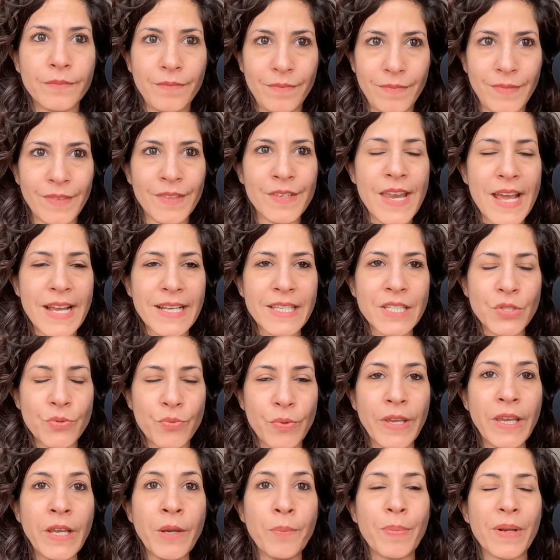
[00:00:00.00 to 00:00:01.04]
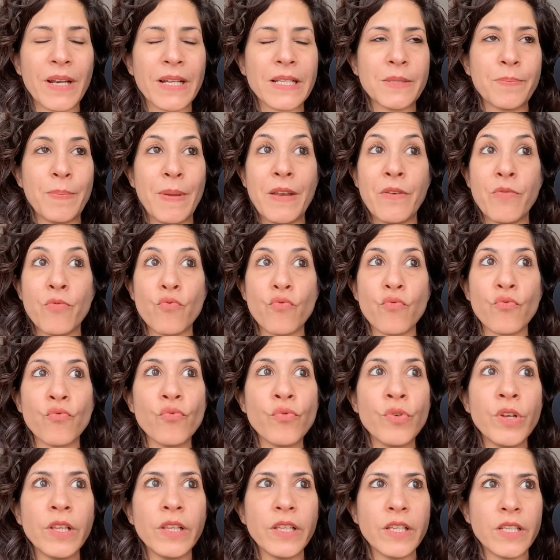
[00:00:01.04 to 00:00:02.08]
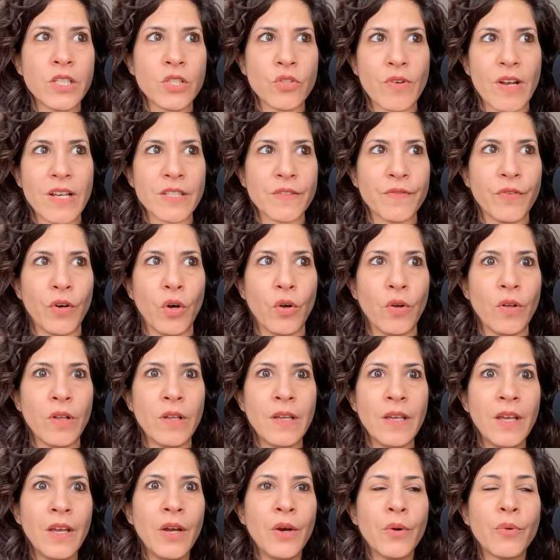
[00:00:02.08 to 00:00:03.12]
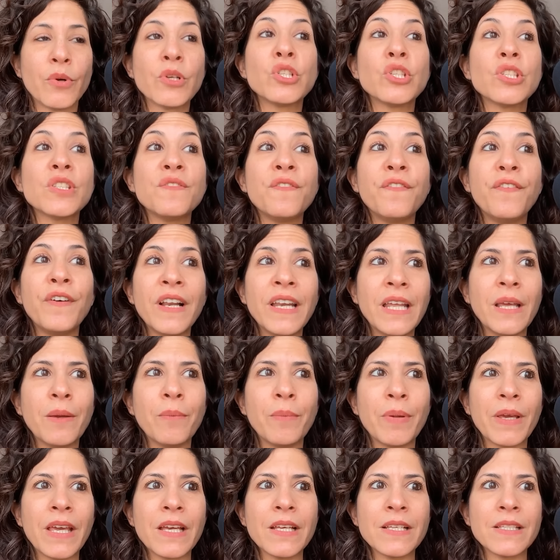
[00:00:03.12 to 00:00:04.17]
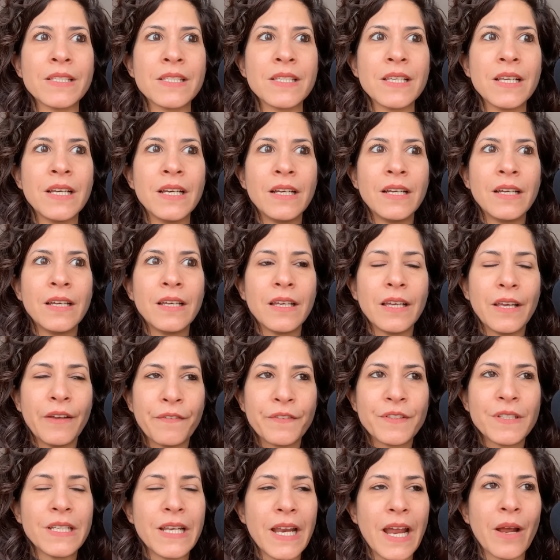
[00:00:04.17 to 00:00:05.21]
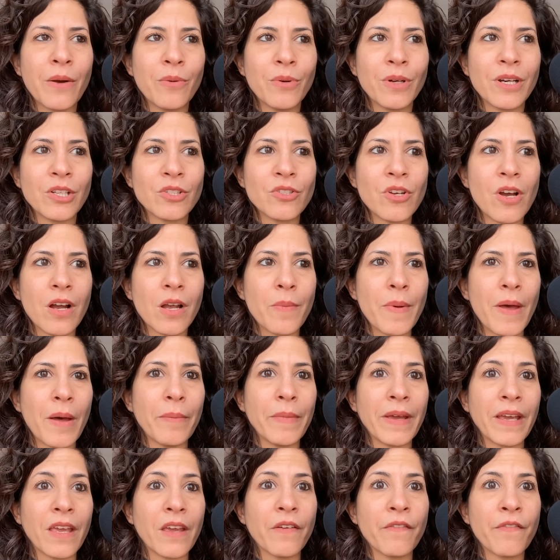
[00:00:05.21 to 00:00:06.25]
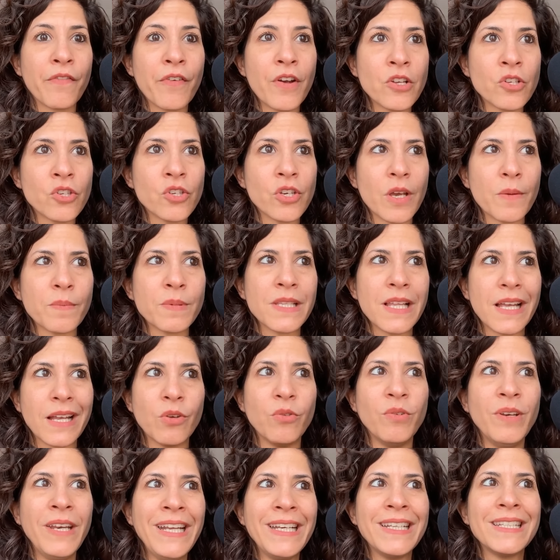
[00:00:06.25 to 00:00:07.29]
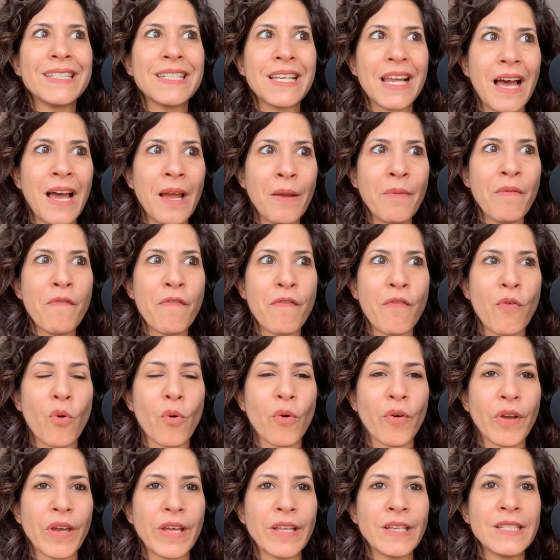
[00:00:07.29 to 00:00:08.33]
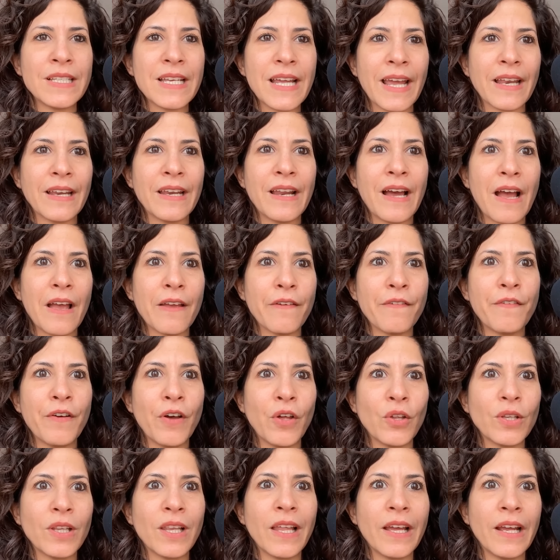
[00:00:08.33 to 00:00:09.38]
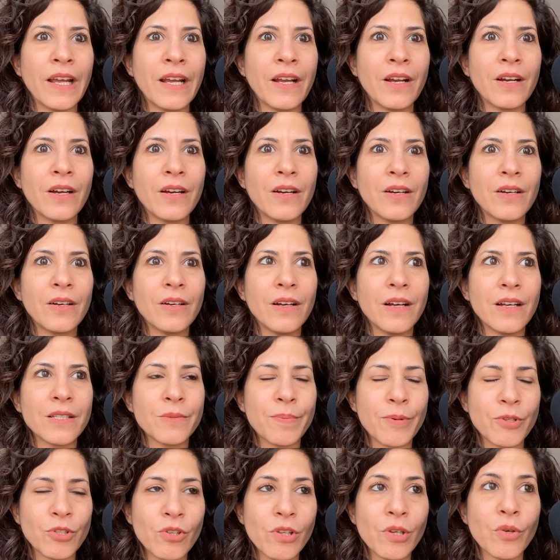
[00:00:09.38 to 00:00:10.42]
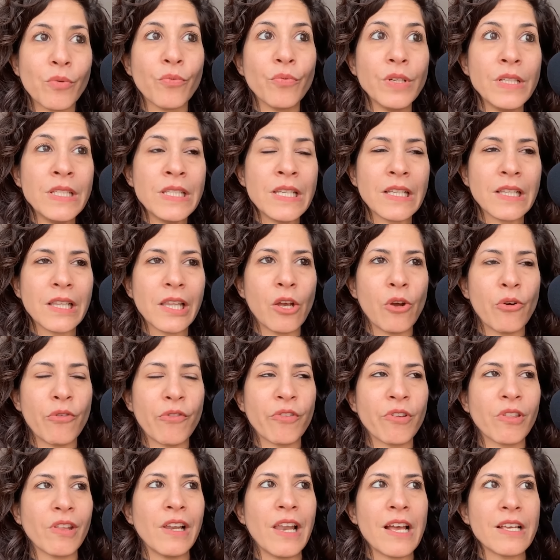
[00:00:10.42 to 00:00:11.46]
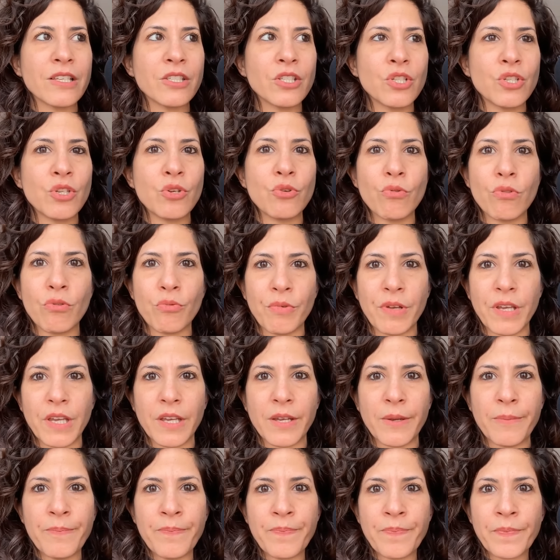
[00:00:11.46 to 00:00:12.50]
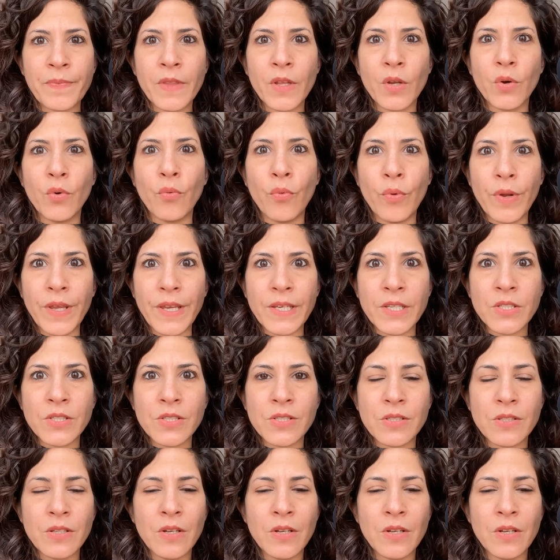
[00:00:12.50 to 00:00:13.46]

next week. But it's been really stressful, which is funny because if today I want to talk about making friendships, like you need time for it. And I felt like, especially recently over the last two, three weeks,